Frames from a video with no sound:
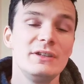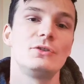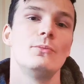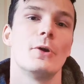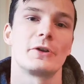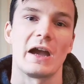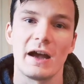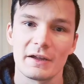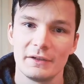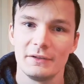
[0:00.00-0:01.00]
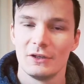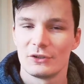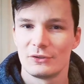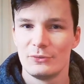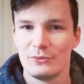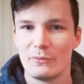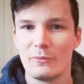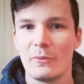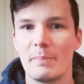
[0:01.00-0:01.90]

need to work harder to